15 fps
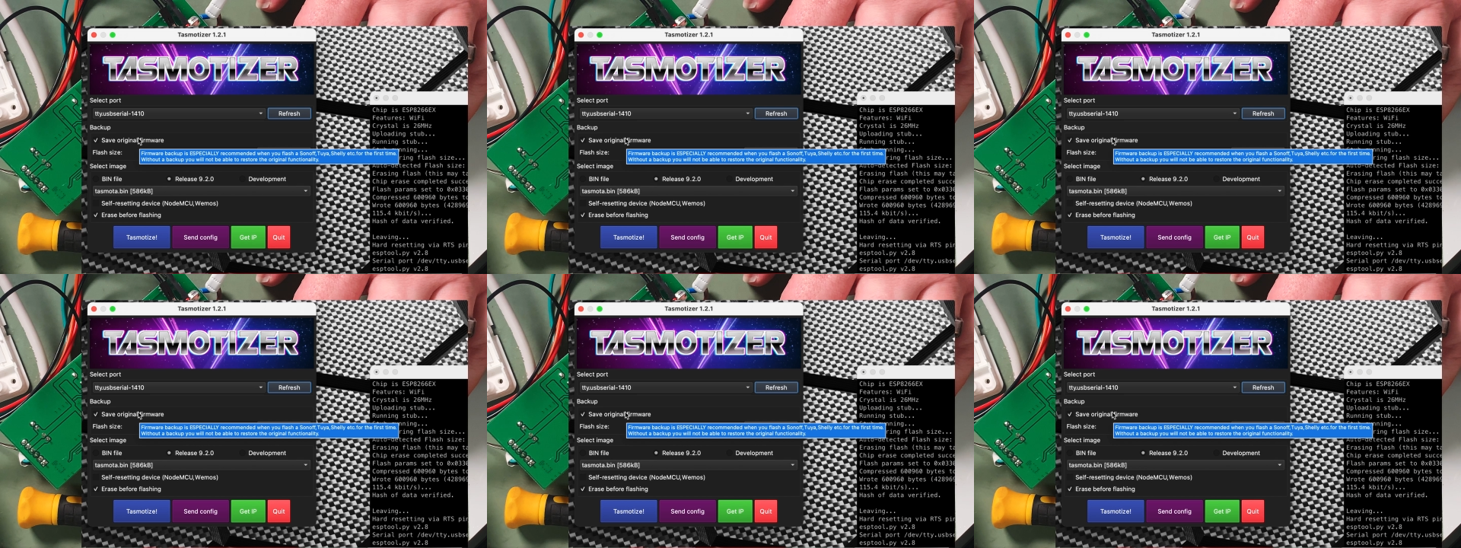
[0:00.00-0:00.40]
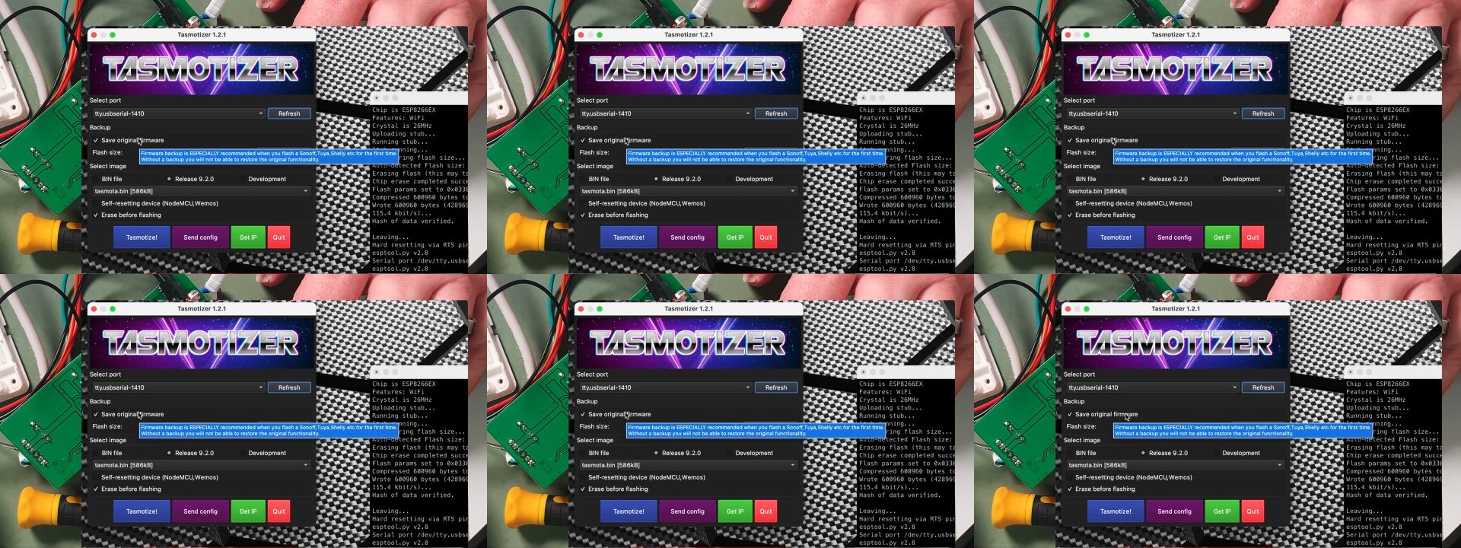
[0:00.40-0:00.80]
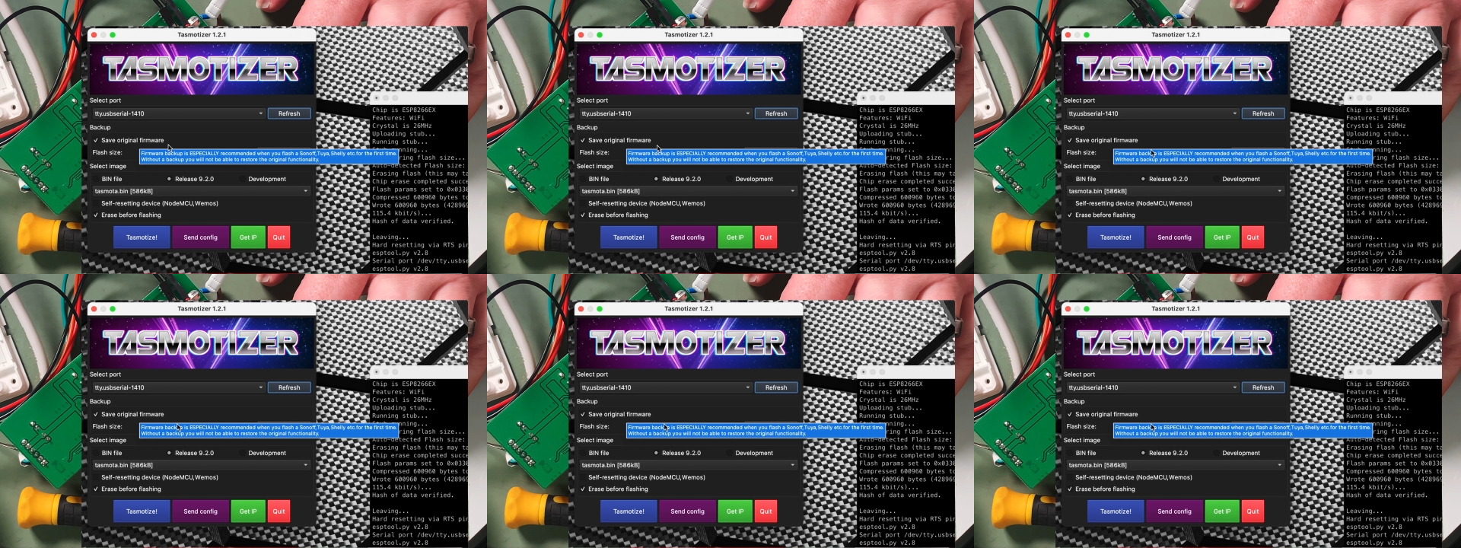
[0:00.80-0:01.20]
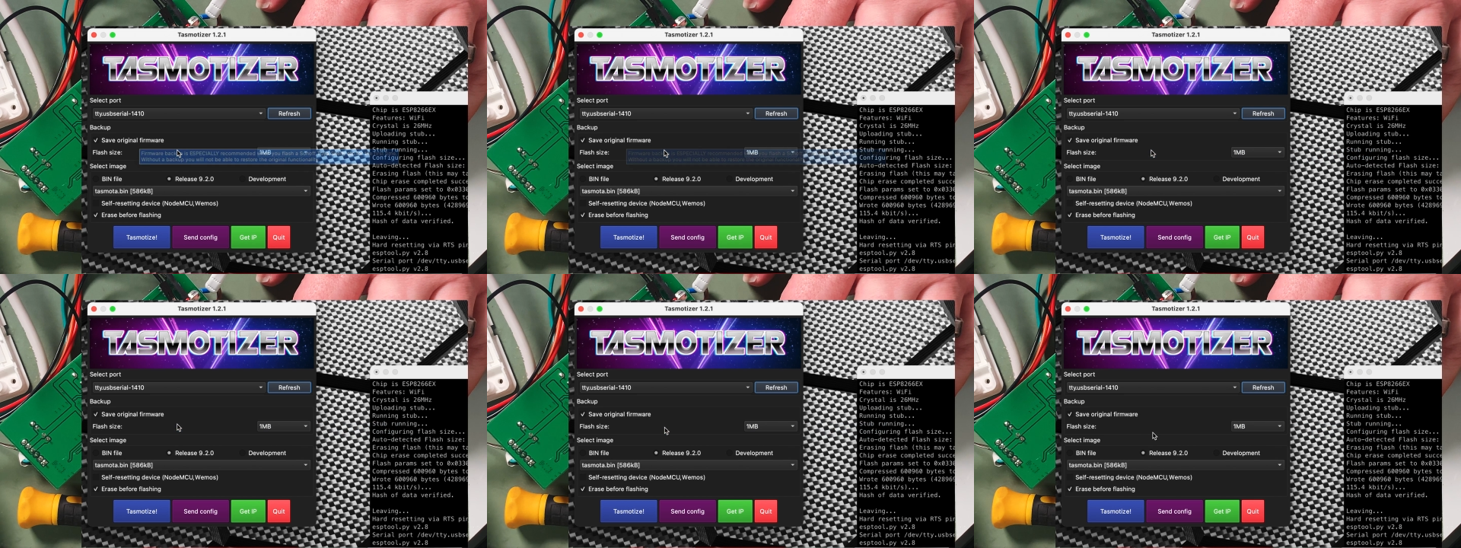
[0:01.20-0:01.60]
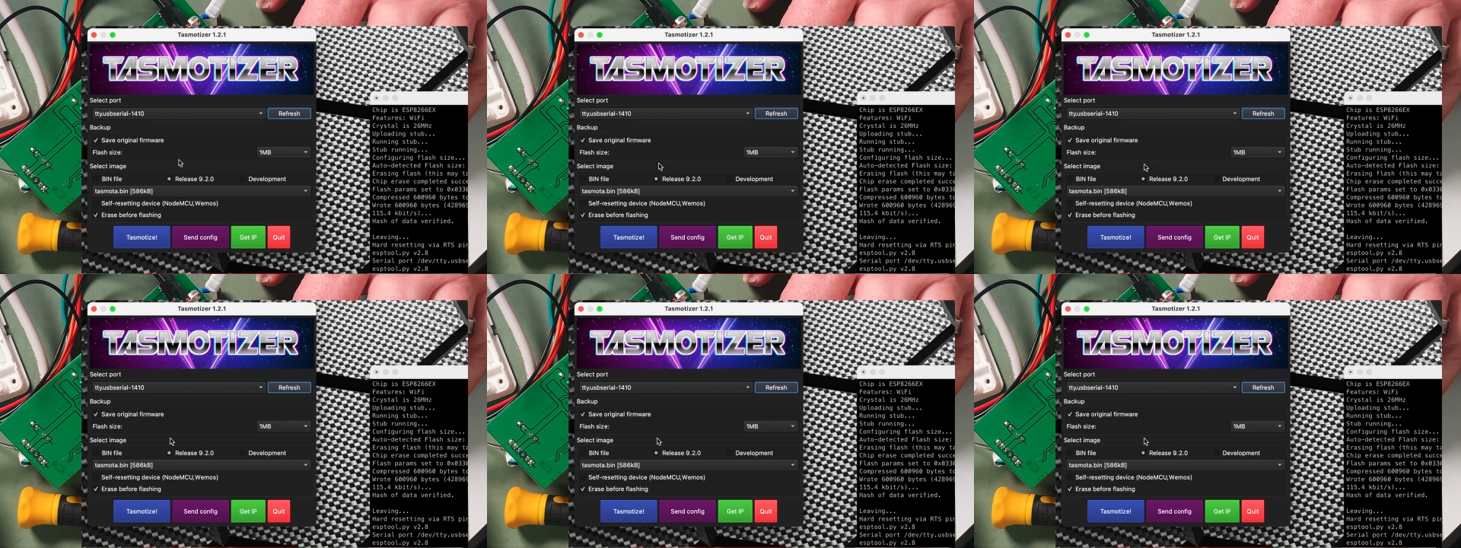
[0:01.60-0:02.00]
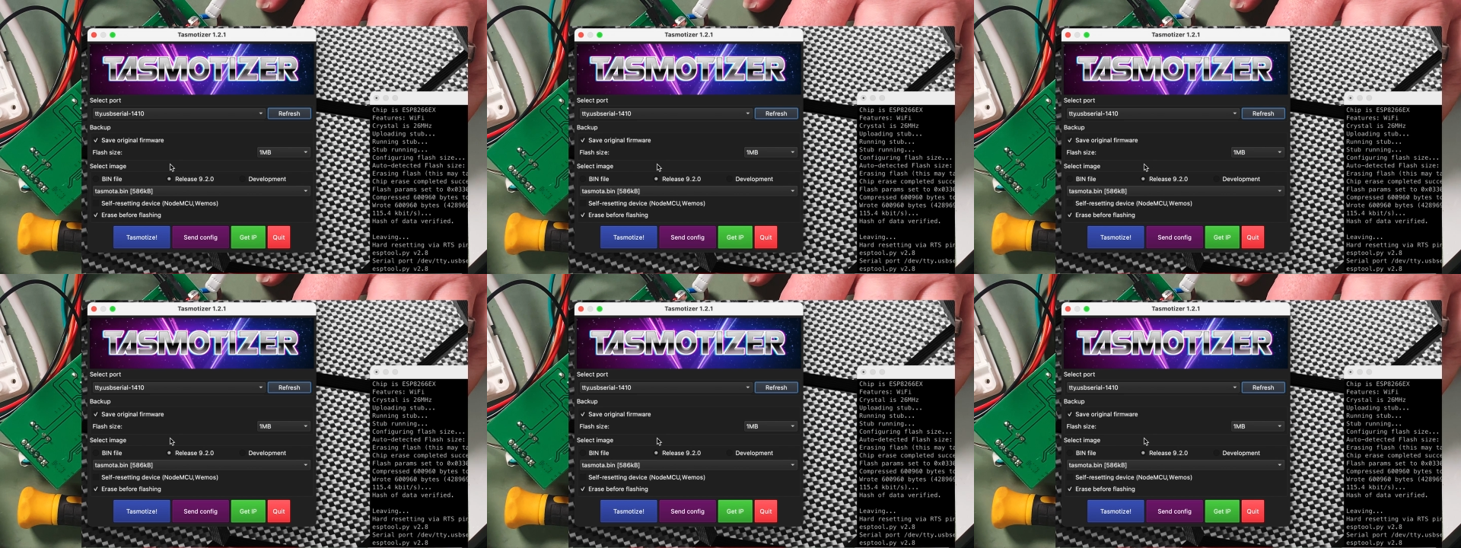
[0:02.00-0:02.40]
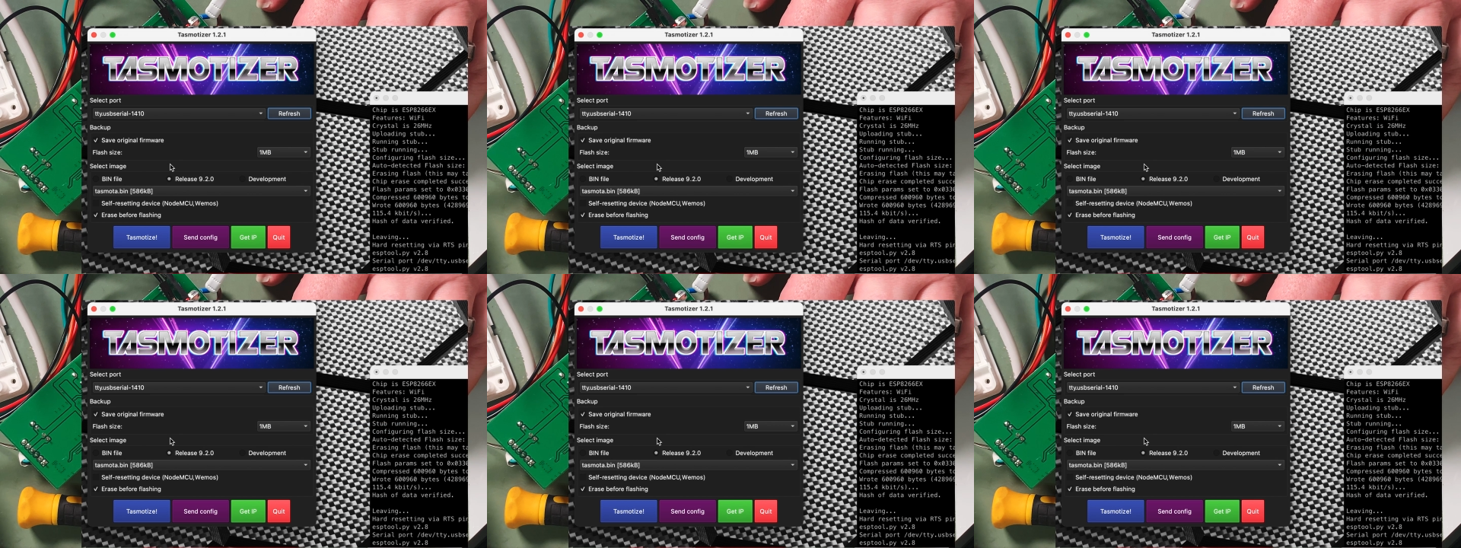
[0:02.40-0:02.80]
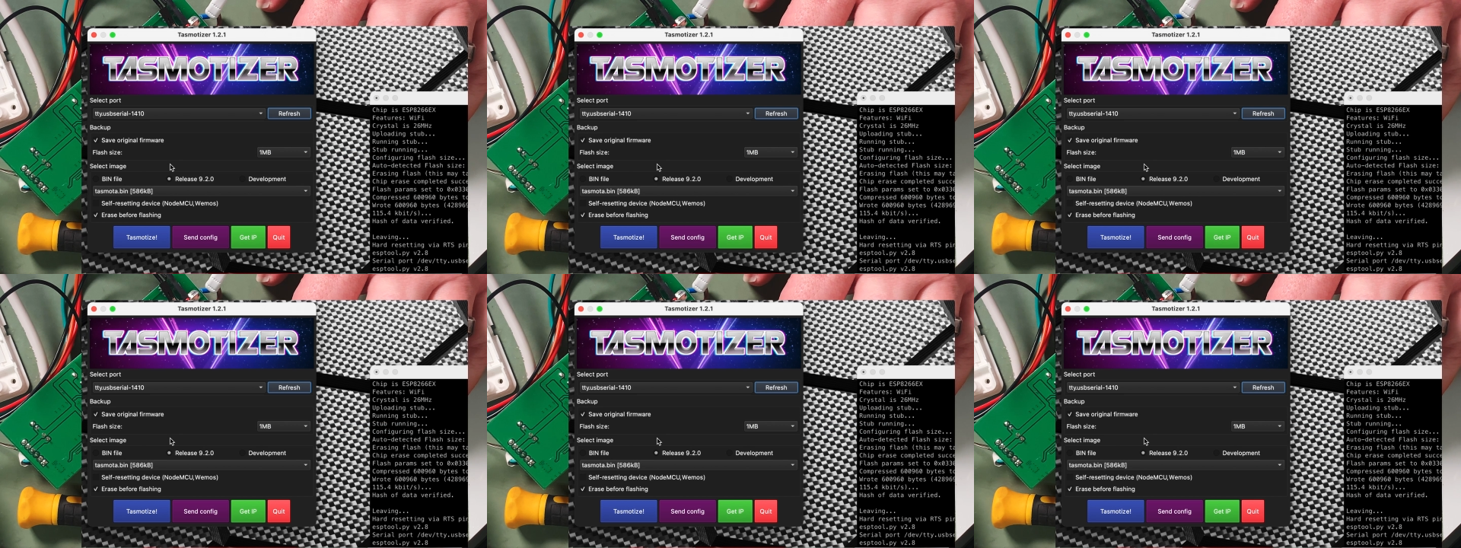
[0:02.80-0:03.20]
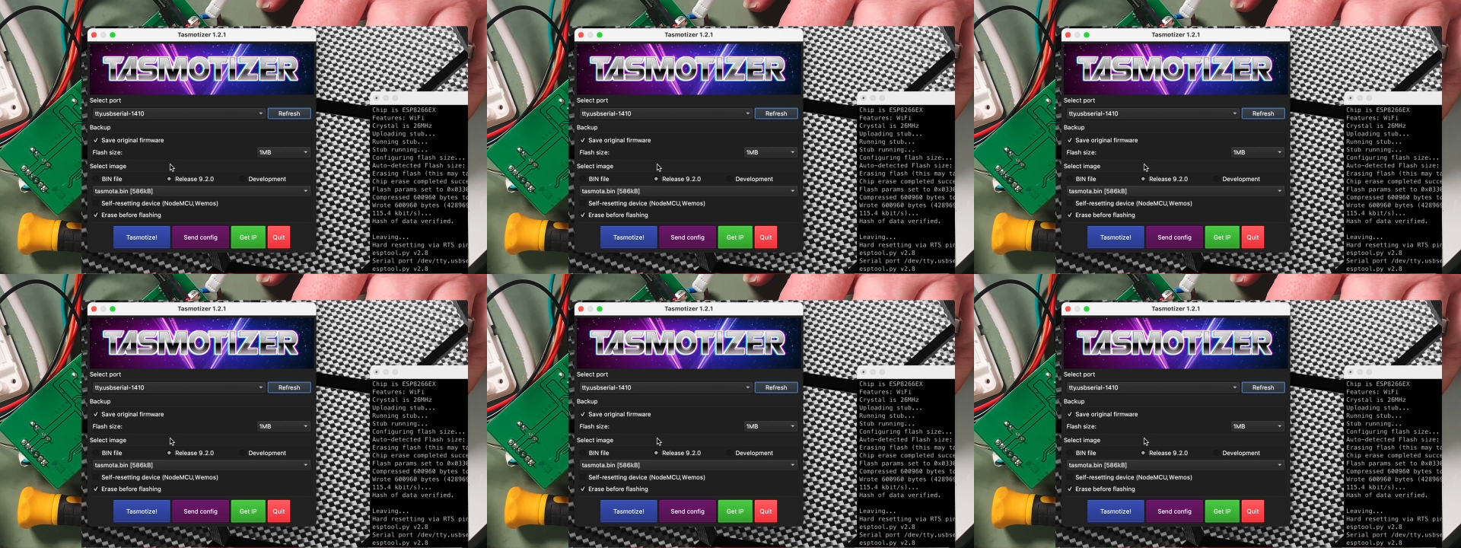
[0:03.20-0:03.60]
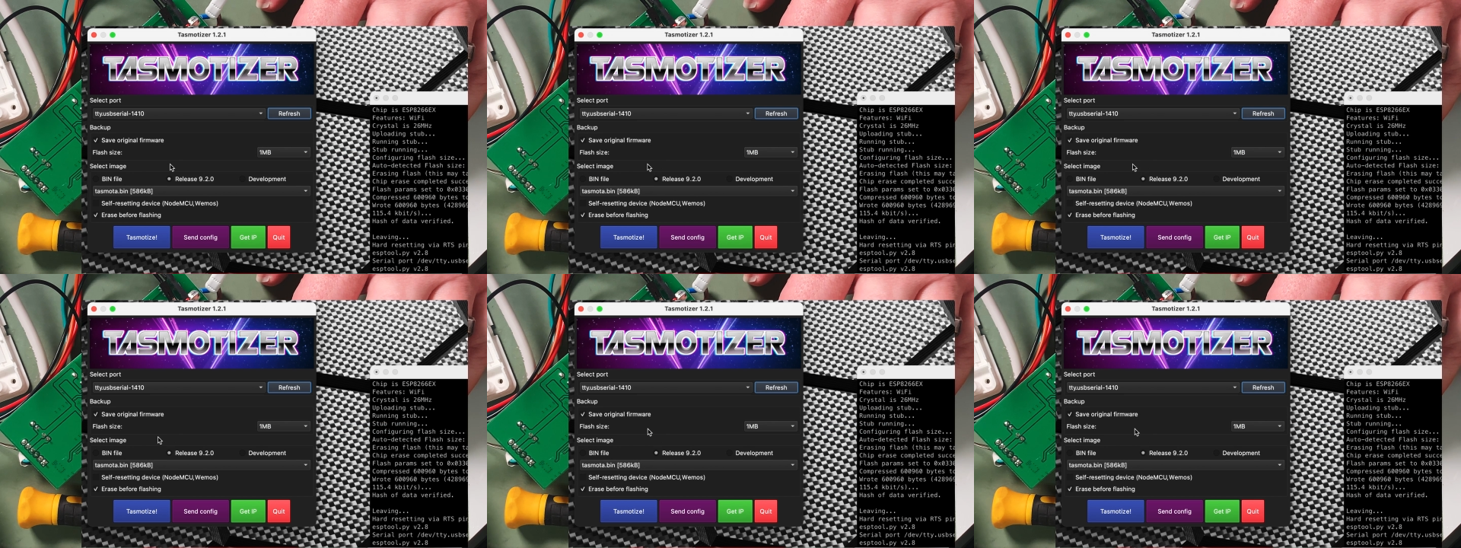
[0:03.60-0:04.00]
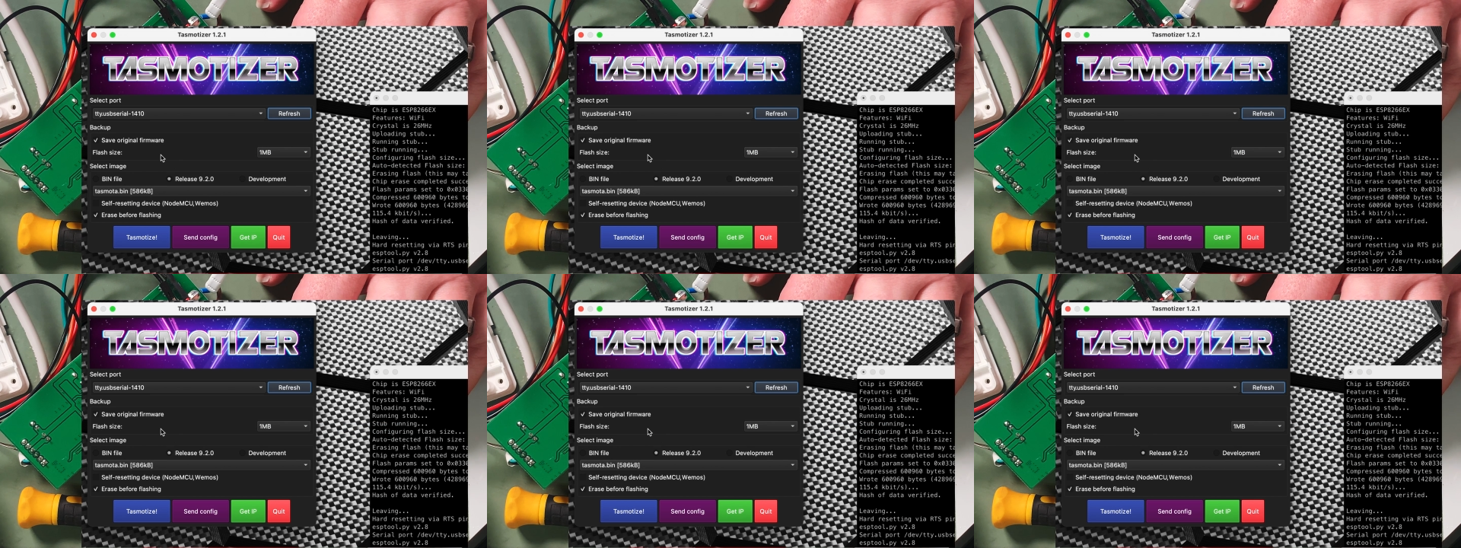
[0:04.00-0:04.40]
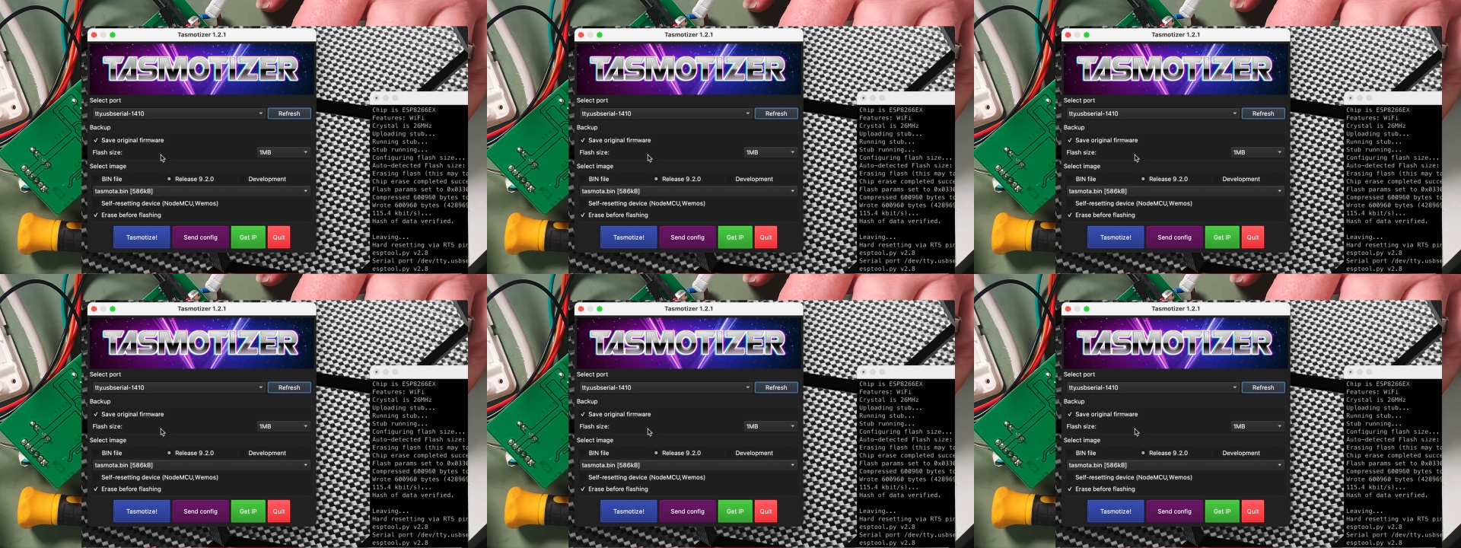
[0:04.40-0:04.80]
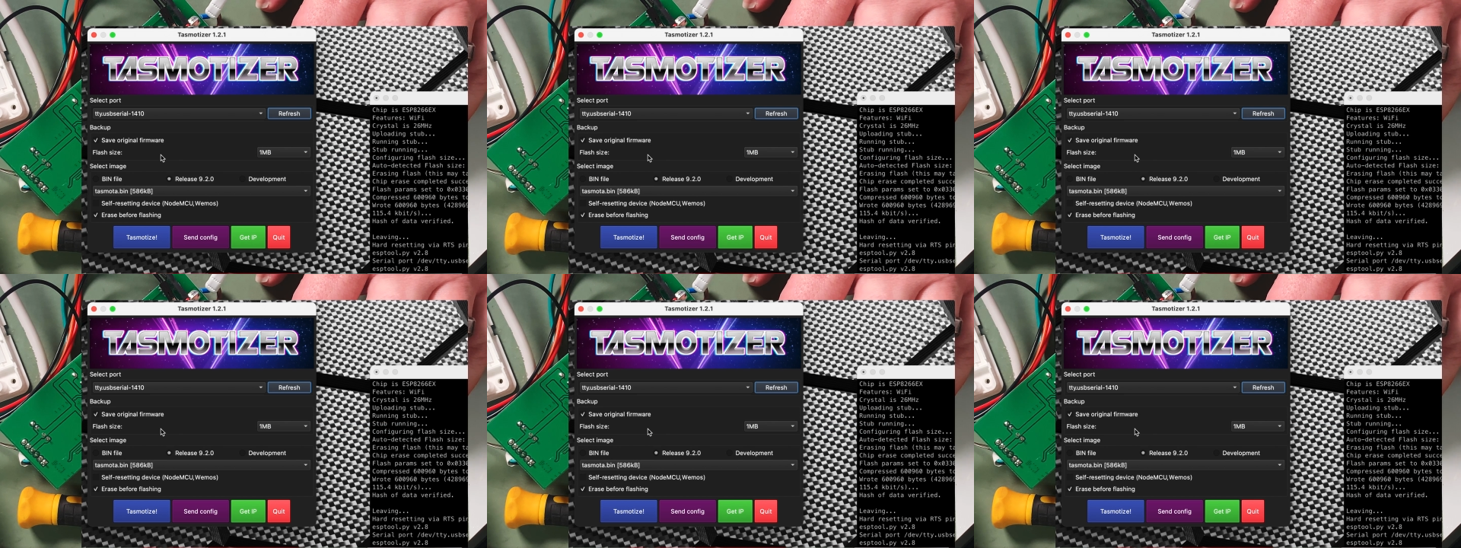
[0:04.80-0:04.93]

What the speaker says: No face is visible, so there are no lips to read.